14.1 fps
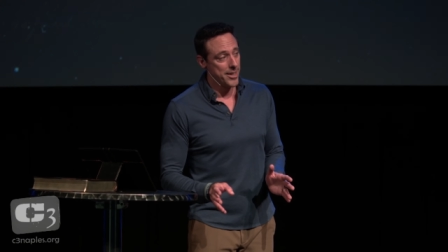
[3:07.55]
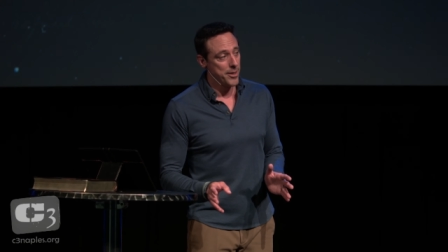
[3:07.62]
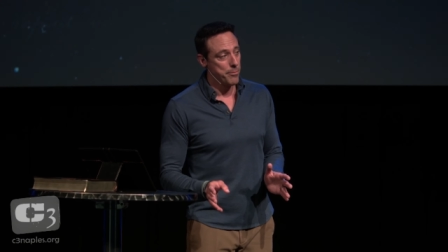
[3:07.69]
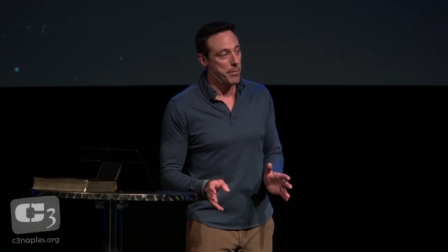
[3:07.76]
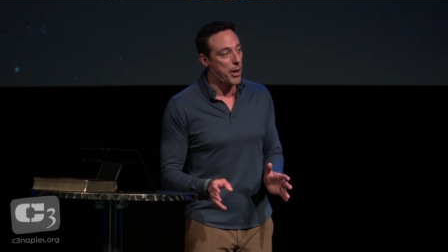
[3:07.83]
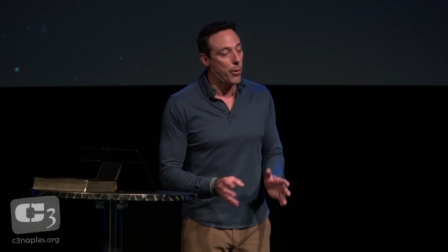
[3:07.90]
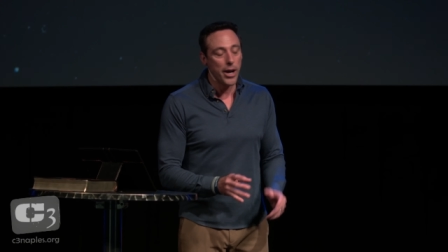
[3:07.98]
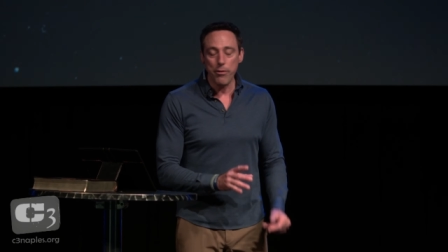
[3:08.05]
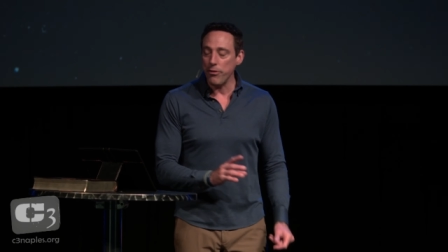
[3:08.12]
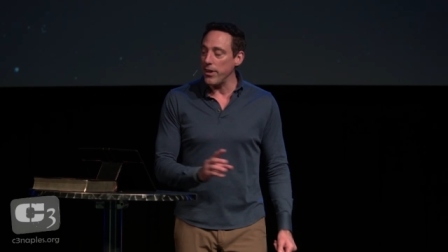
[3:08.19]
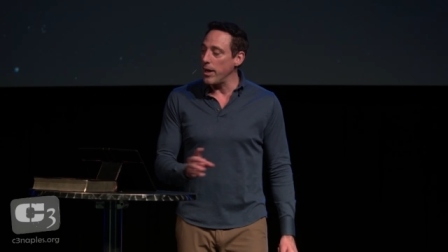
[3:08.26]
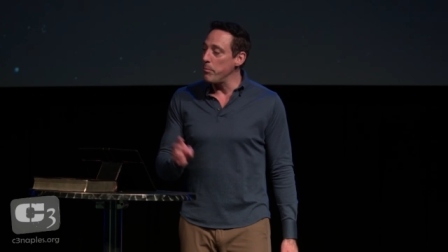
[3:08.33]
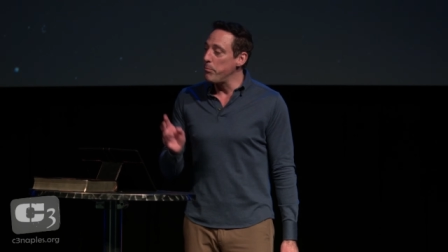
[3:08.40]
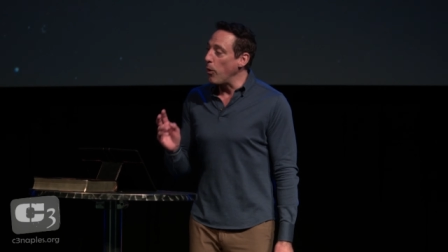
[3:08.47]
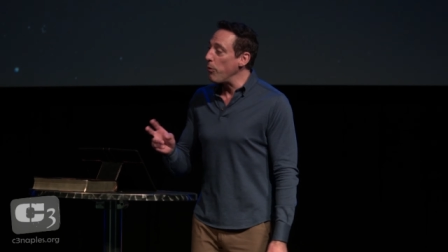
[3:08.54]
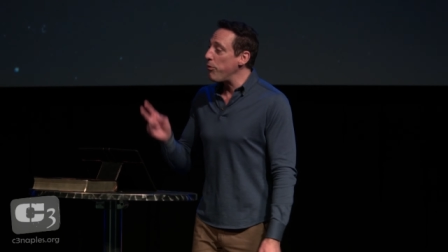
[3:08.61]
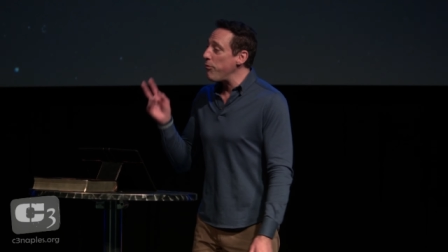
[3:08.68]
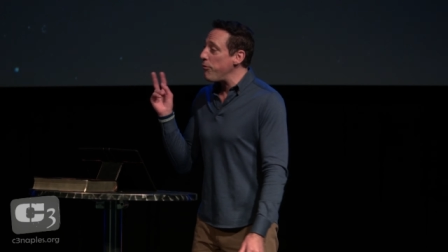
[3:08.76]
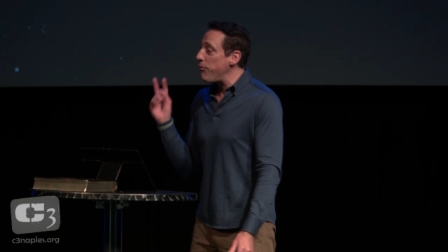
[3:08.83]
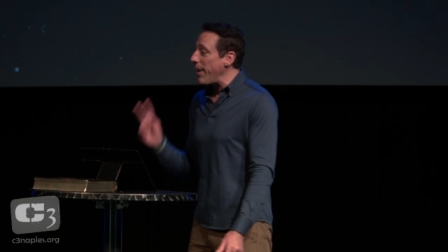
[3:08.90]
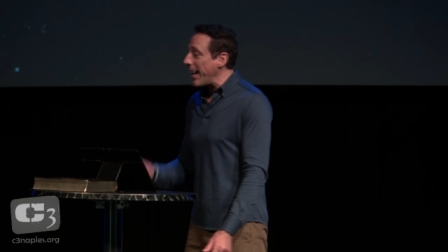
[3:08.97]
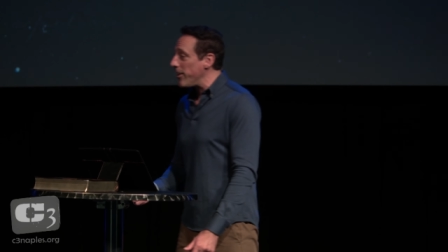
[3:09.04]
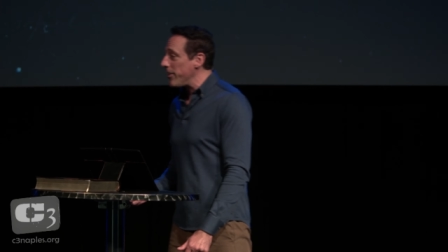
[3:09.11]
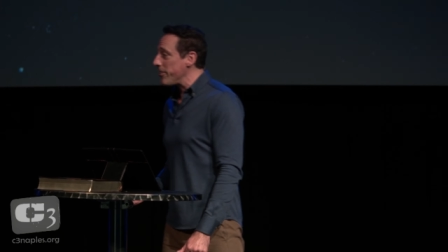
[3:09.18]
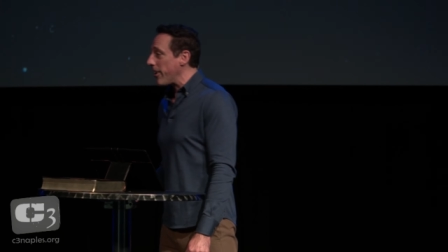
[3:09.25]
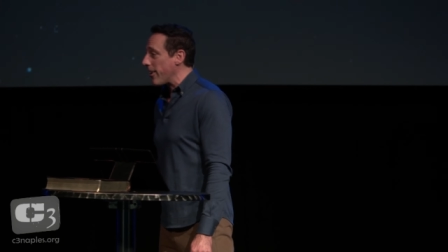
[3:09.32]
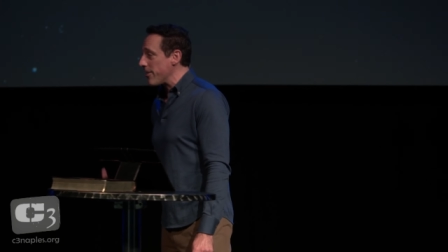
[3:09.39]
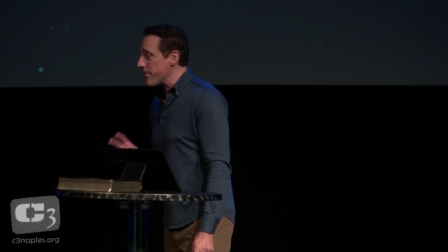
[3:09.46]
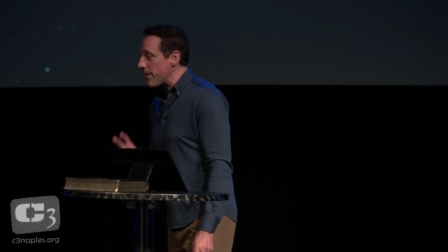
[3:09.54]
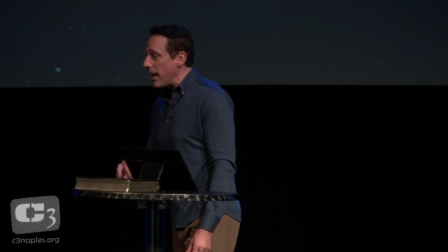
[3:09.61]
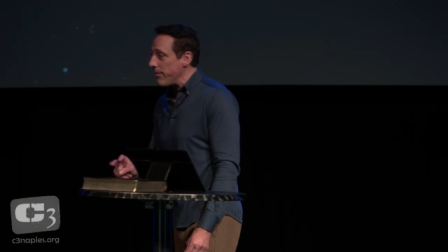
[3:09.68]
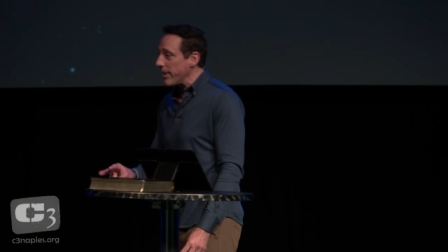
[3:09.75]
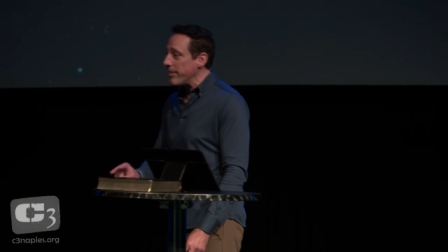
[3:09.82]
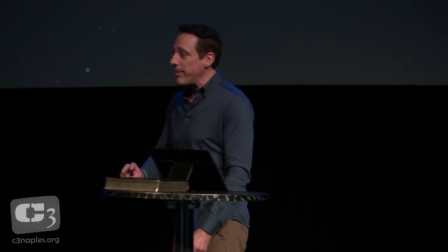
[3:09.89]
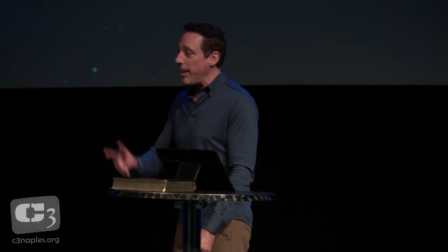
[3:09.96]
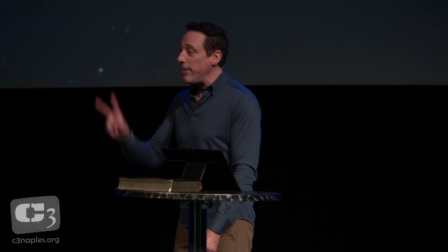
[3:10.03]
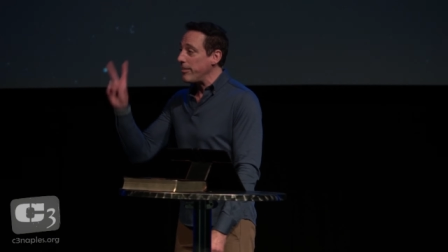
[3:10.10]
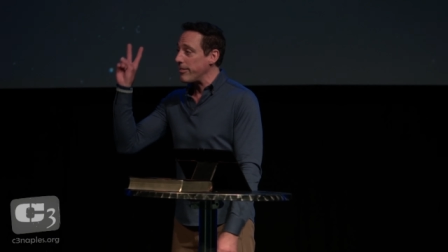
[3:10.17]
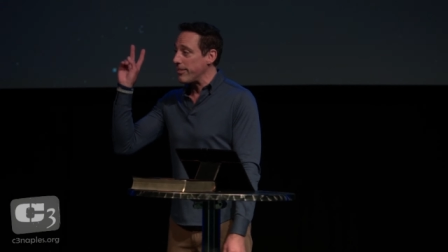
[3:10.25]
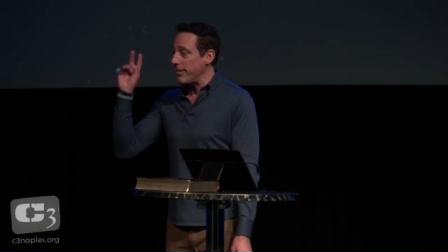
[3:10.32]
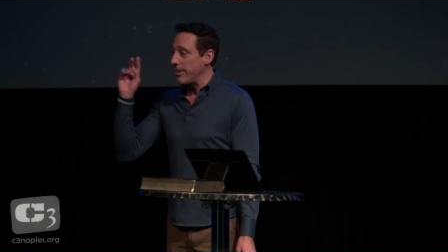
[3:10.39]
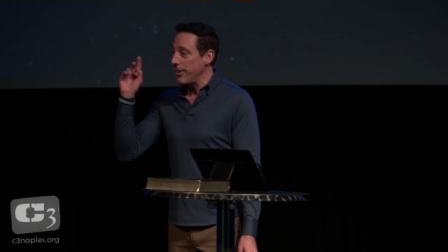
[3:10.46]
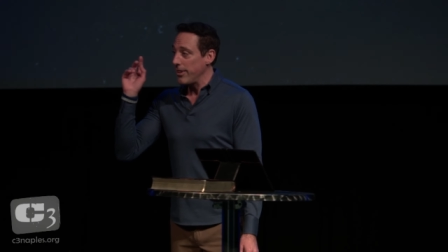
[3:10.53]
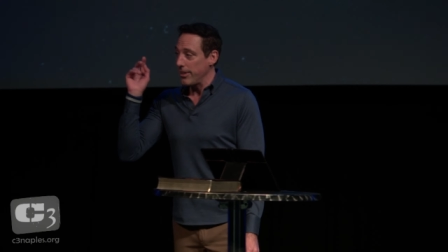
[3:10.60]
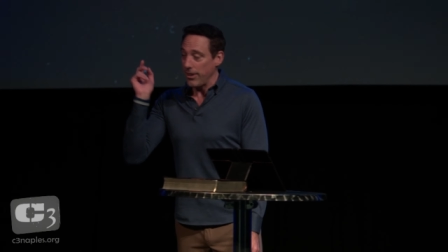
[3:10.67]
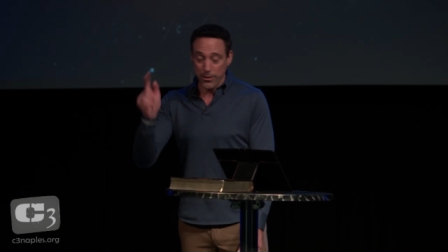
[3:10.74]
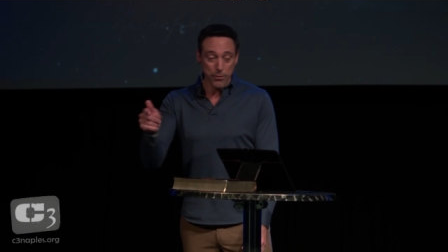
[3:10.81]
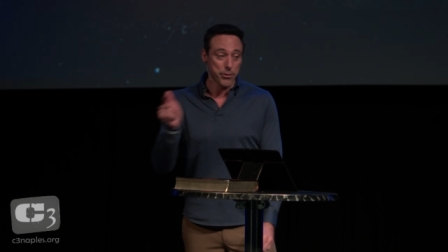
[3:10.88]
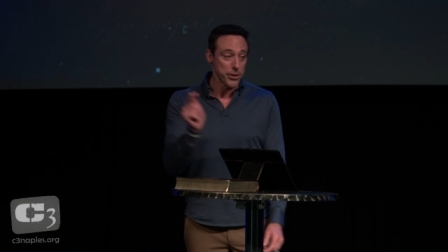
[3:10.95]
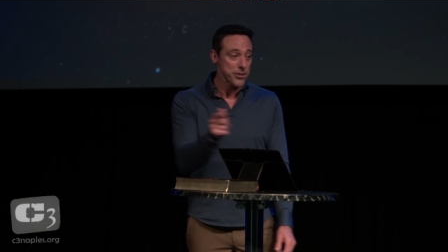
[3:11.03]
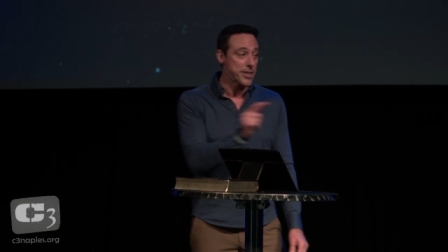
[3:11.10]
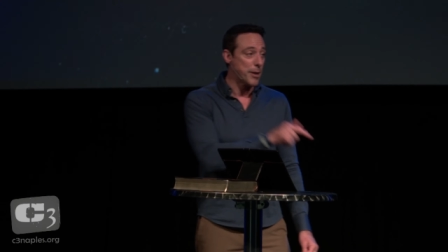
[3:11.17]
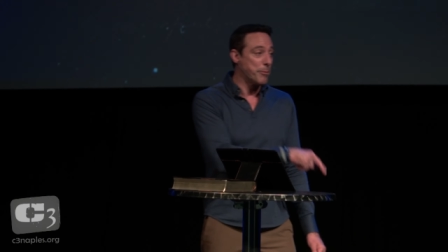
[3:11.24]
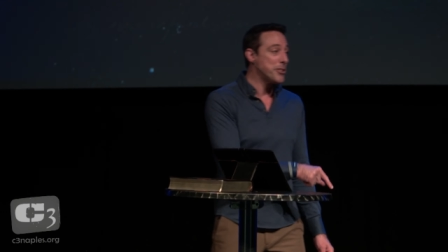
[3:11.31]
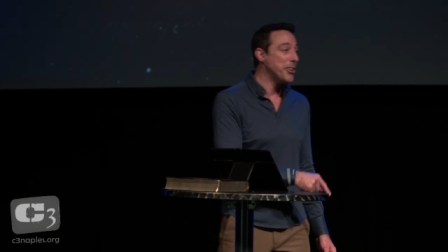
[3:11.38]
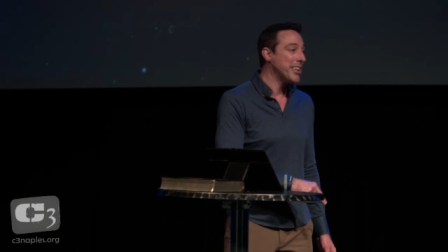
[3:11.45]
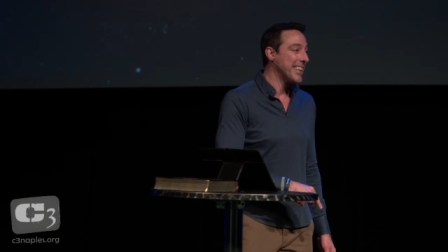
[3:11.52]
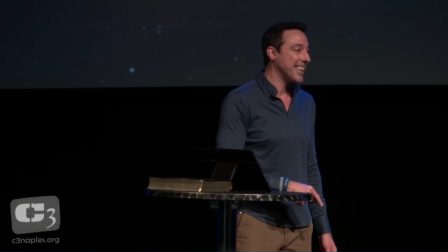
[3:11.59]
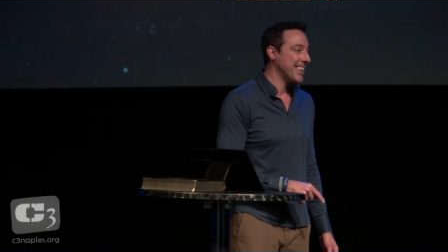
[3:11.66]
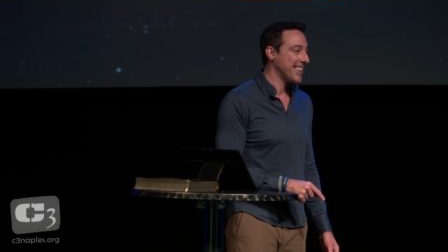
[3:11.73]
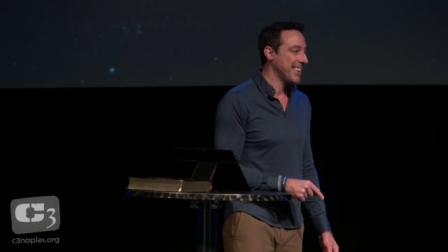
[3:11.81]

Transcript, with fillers: My wife and I both failed our driving test the first time we took it.